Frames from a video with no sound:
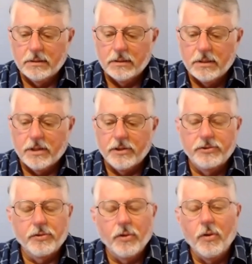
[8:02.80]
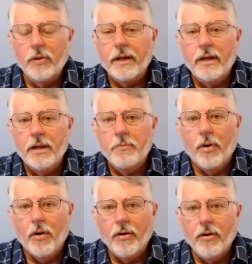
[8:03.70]
control any
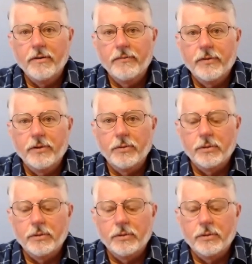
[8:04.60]
part of you.